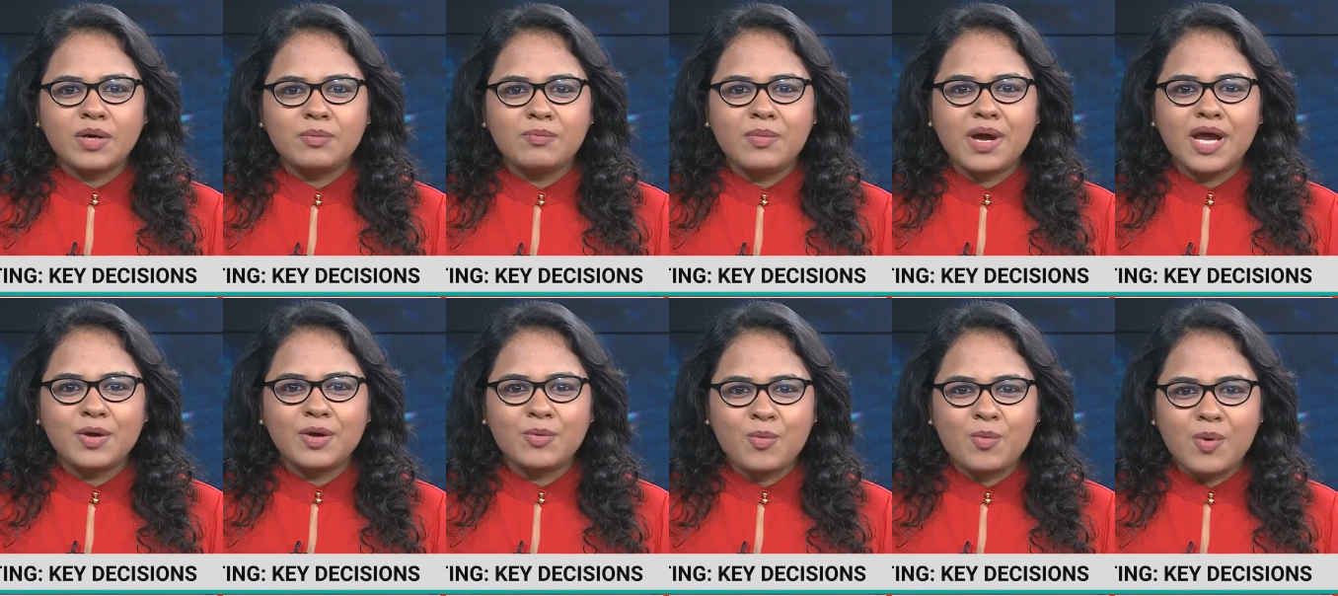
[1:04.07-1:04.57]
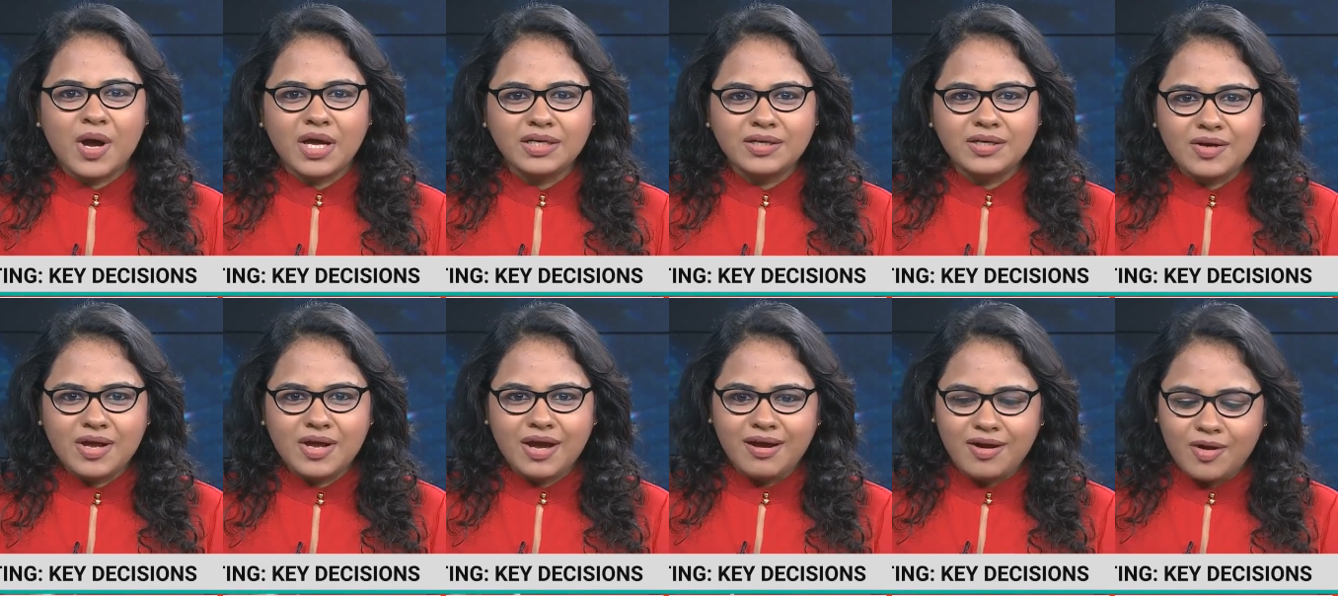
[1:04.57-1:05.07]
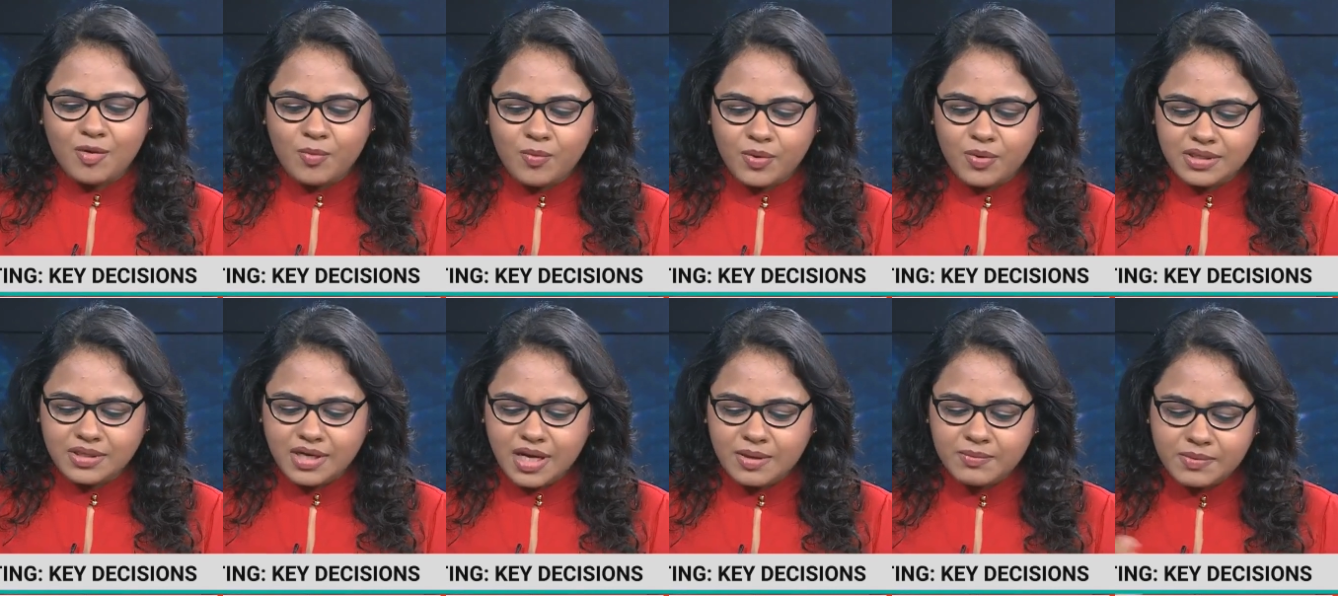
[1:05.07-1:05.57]
one by one
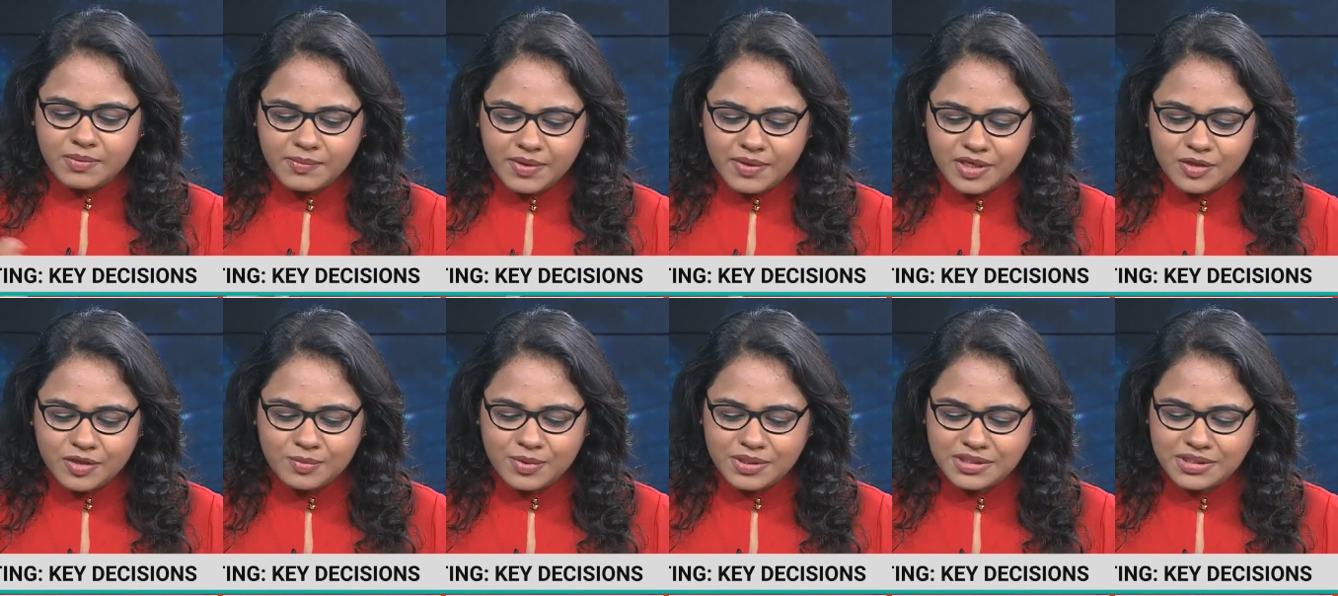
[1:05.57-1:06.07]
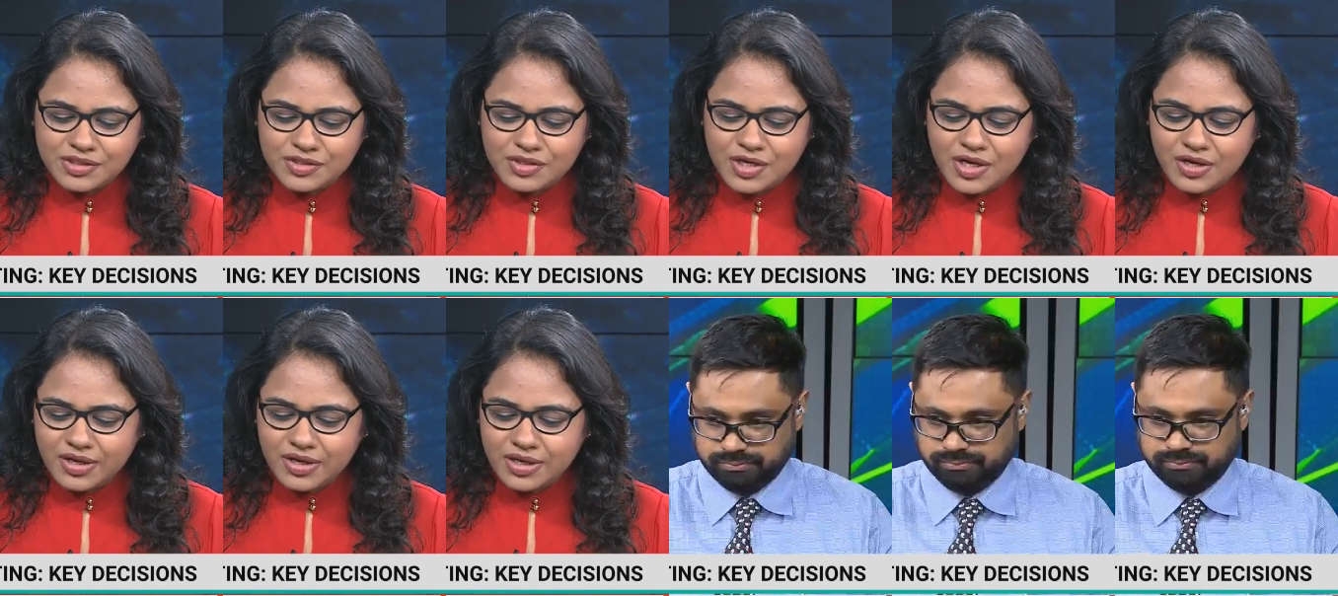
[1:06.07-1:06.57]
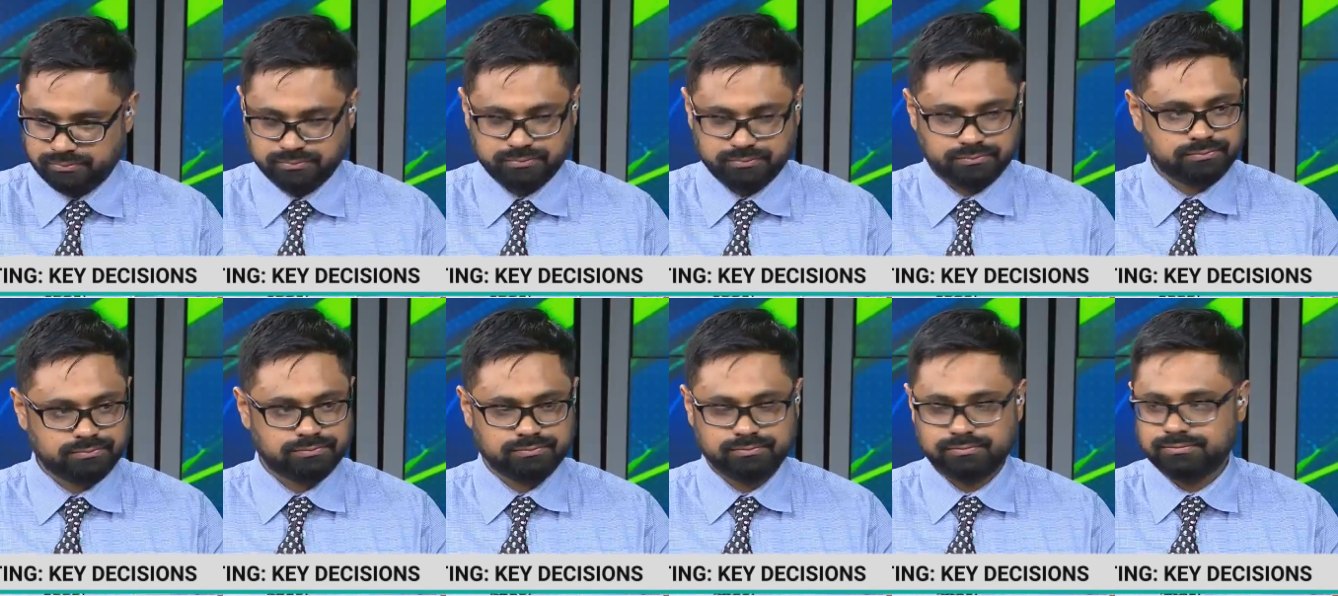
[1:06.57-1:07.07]
with Abhimanyu Bhattacharya,
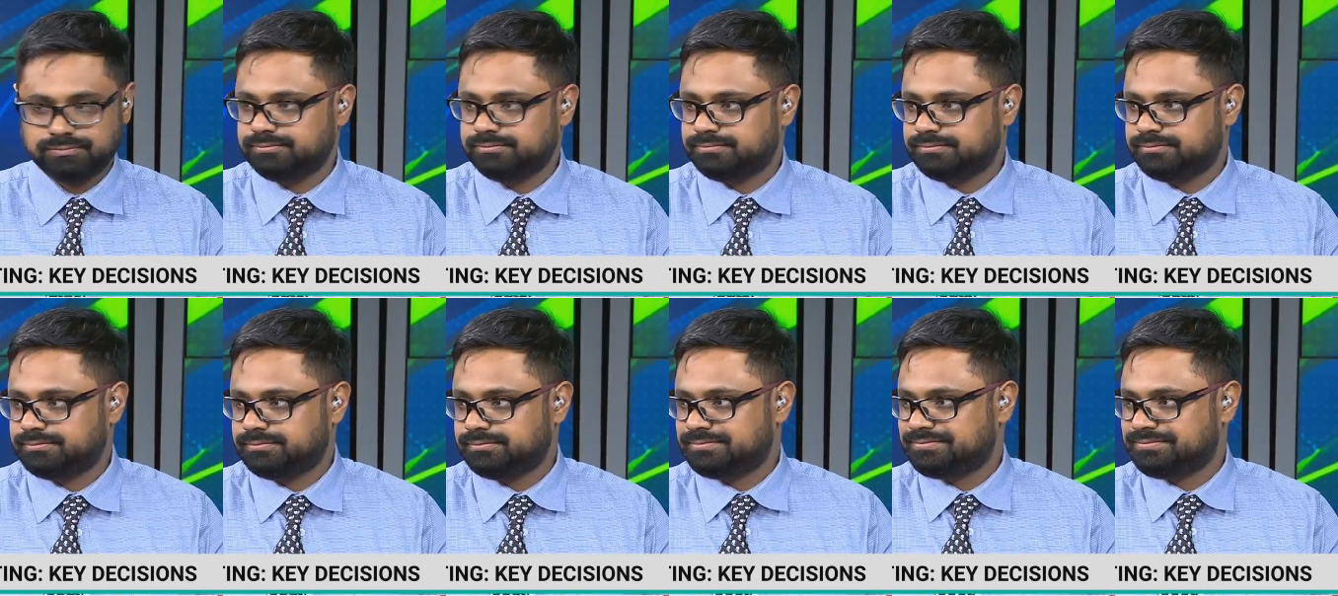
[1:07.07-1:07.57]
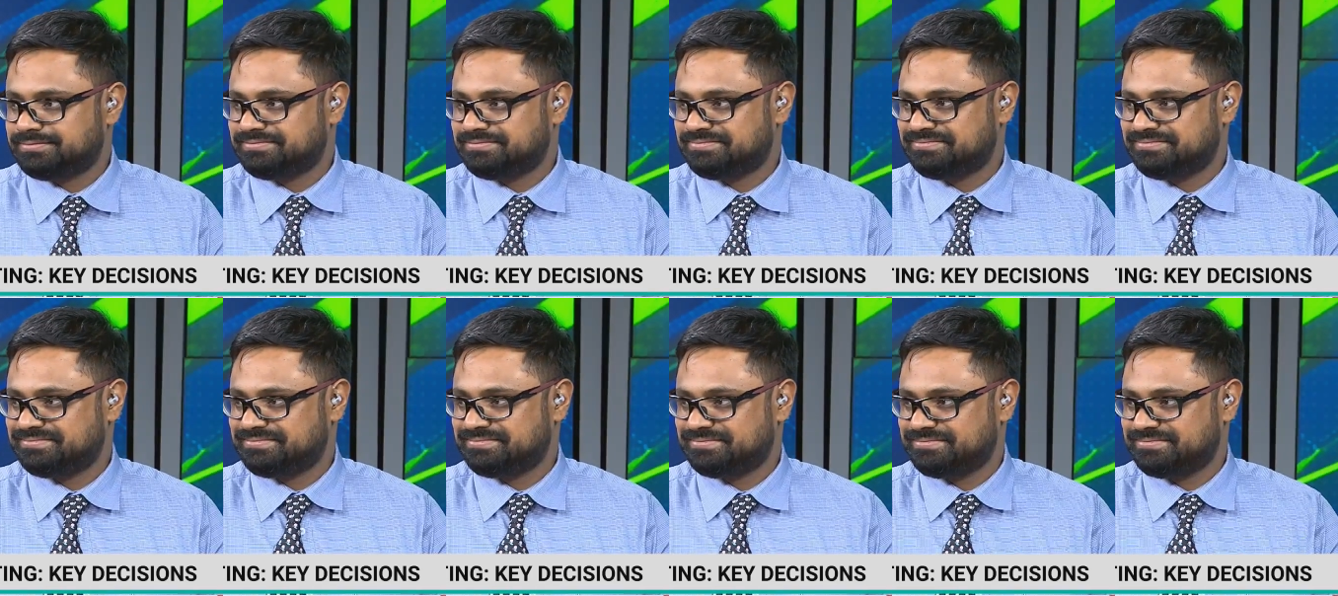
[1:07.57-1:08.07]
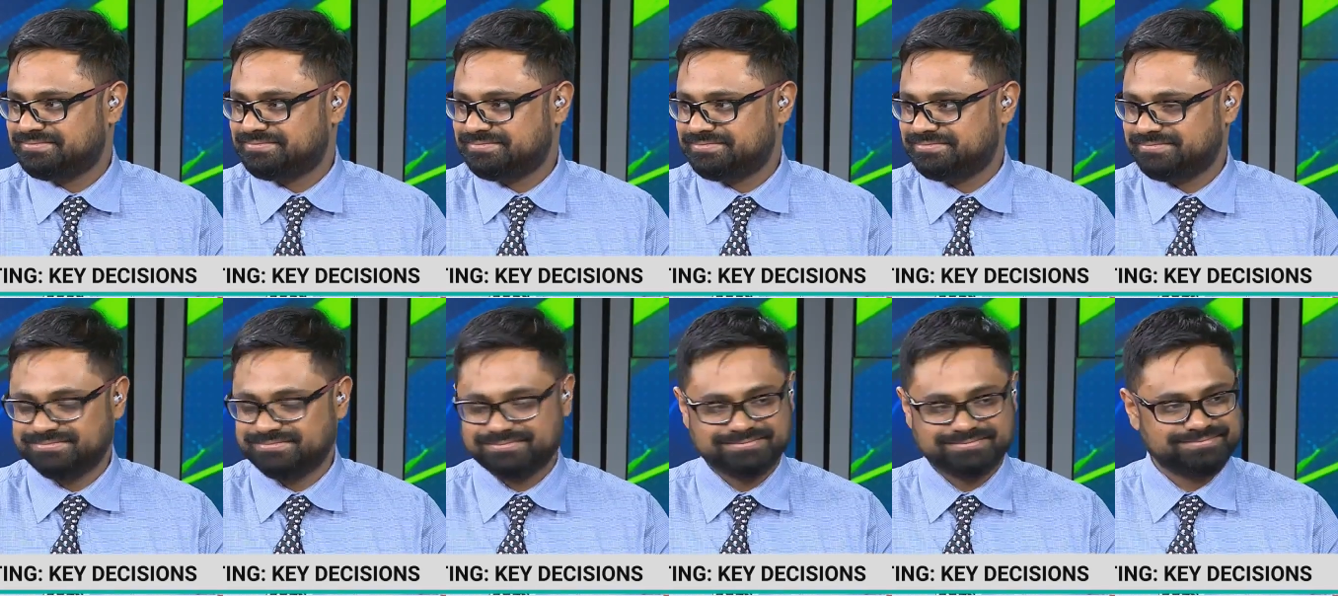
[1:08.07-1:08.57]
who's here with us in the
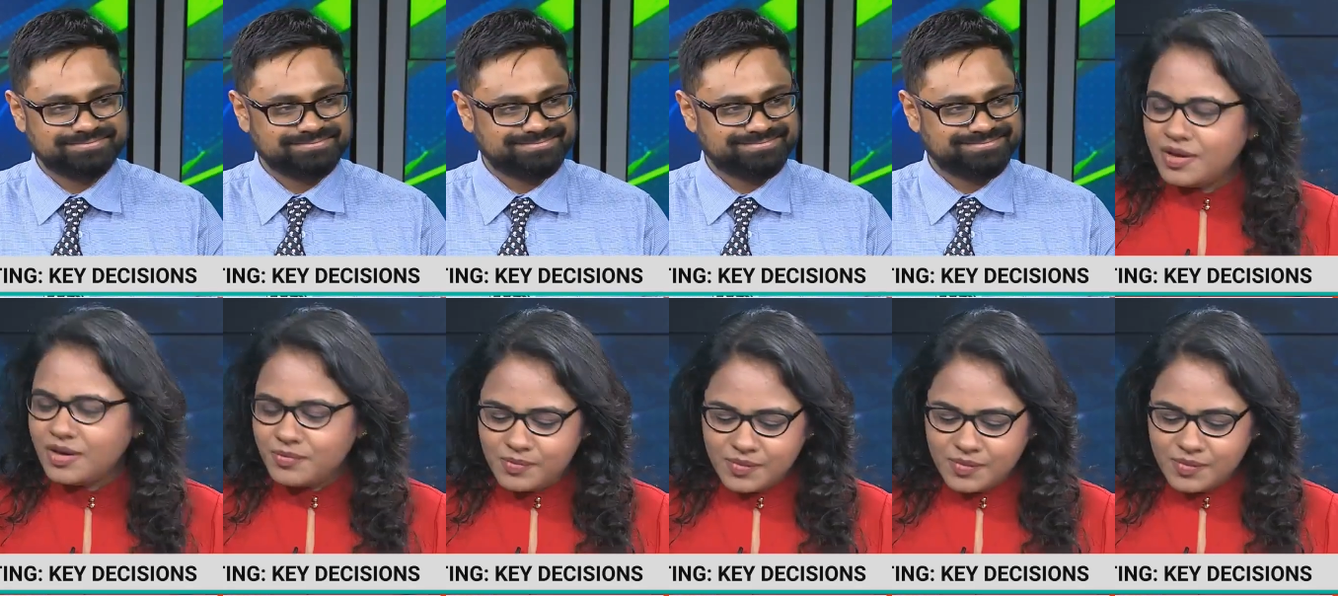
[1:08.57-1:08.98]
studio.